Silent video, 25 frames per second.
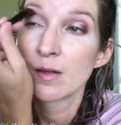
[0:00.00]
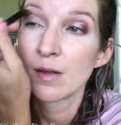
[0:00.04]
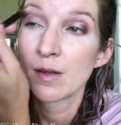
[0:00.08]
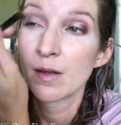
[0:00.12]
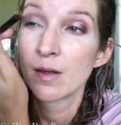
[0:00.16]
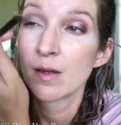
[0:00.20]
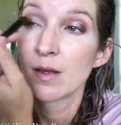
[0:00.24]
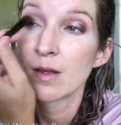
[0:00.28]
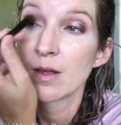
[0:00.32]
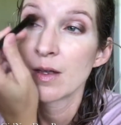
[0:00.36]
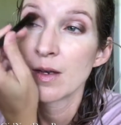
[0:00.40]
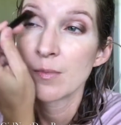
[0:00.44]

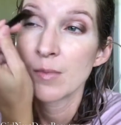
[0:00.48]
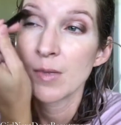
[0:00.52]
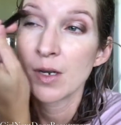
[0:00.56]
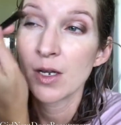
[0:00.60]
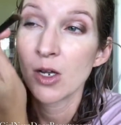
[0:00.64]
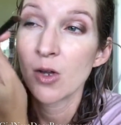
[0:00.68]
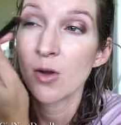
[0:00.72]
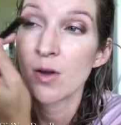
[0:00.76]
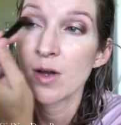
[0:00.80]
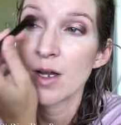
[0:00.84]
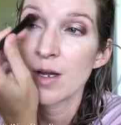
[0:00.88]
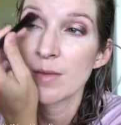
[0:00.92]
And I'm going to
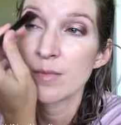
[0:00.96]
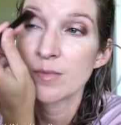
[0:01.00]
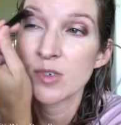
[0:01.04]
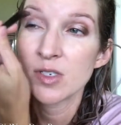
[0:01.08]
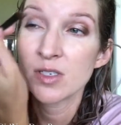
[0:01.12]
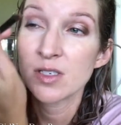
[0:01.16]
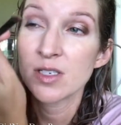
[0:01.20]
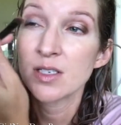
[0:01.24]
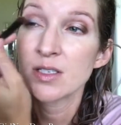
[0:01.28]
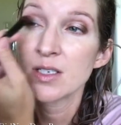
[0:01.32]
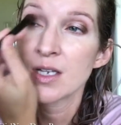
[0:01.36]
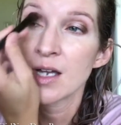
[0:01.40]
go up just
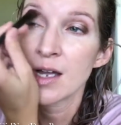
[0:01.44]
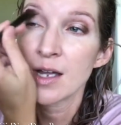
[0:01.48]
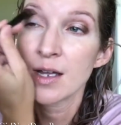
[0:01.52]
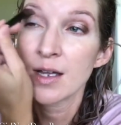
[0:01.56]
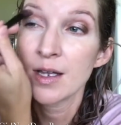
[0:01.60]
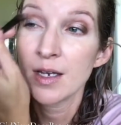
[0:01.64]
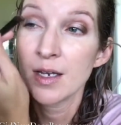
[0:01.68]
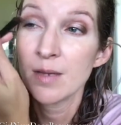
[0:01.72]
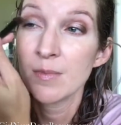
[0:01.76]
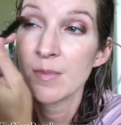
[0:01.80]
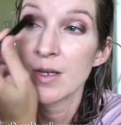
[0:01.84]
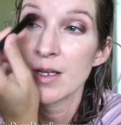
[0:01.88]
a
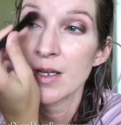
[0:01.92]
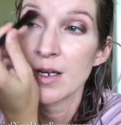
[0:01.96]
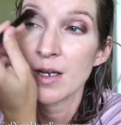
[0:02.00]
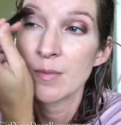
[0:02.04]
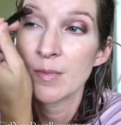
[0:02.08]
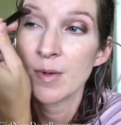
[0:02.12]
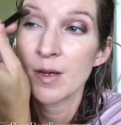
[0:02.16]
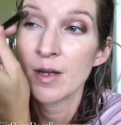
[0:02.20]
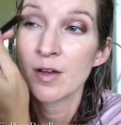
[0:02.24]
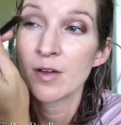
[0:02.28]
tiny bit above